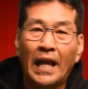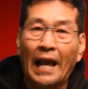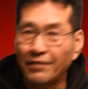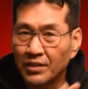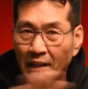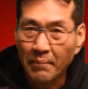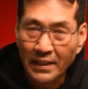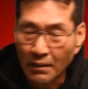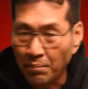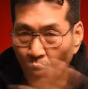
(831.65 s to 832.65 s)
after they
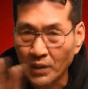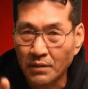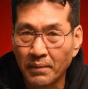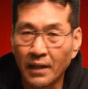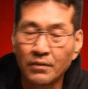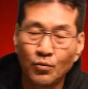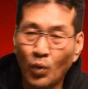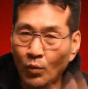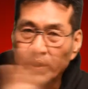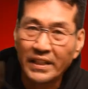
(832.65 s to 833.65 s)
make their point about
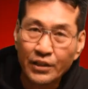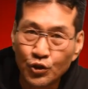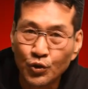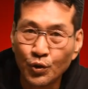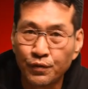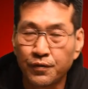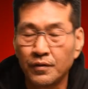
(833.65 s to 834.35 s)
what we need to do